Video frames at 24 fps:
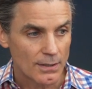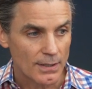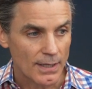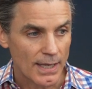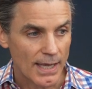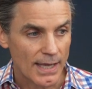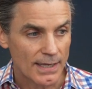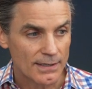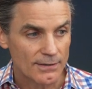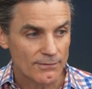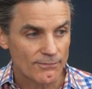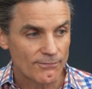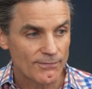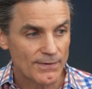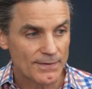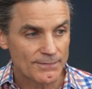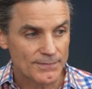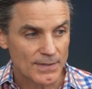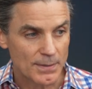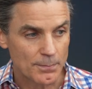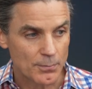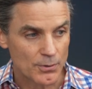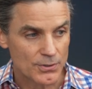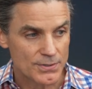at
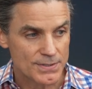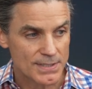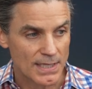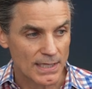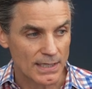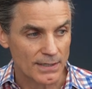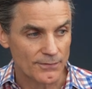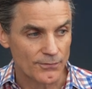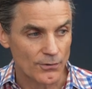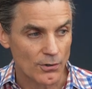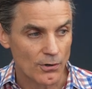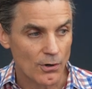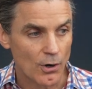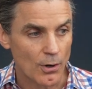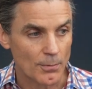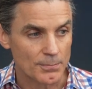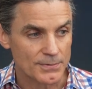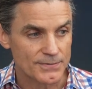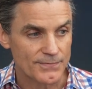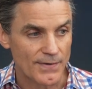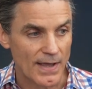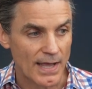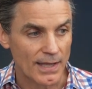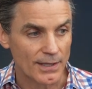50% of your
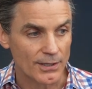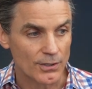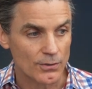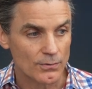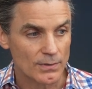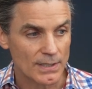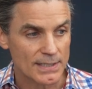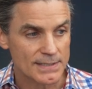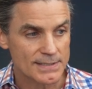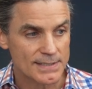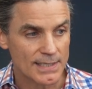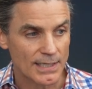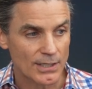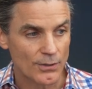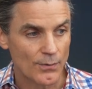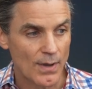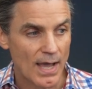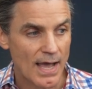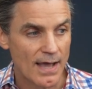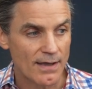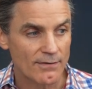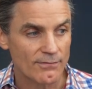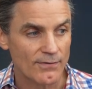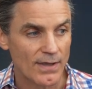home's value. Let's say you
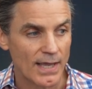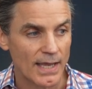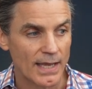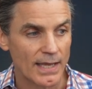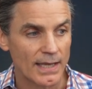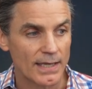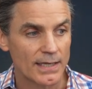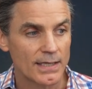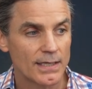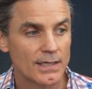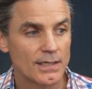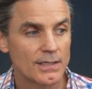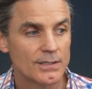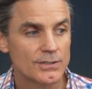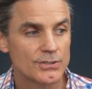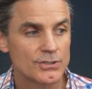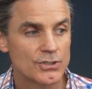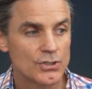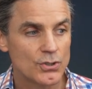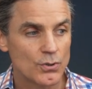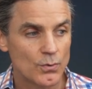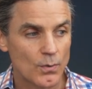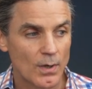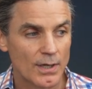have a
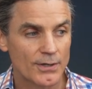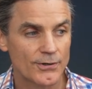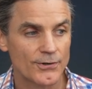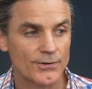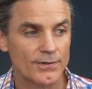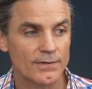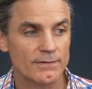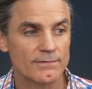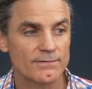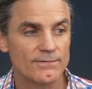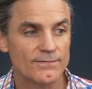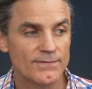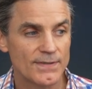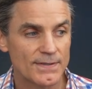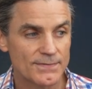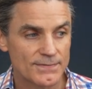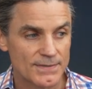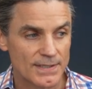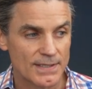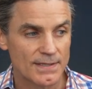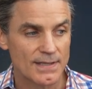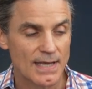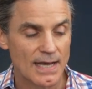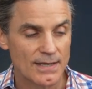
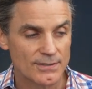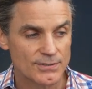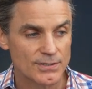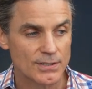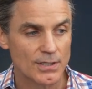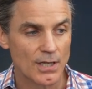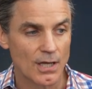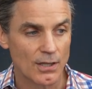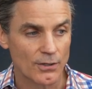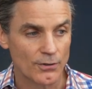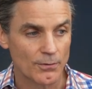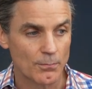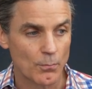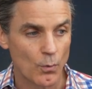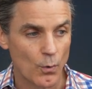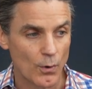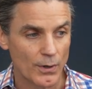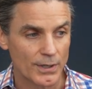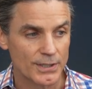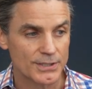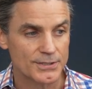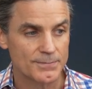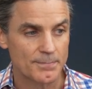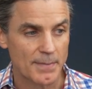$250,000
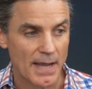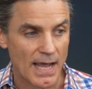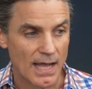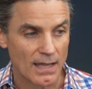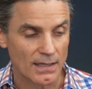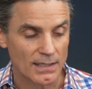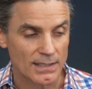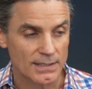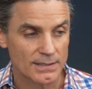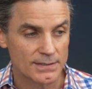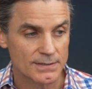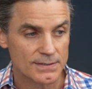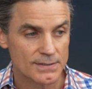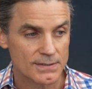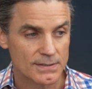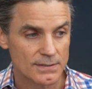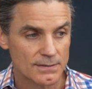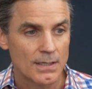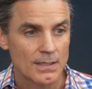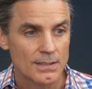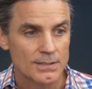mortgage balance.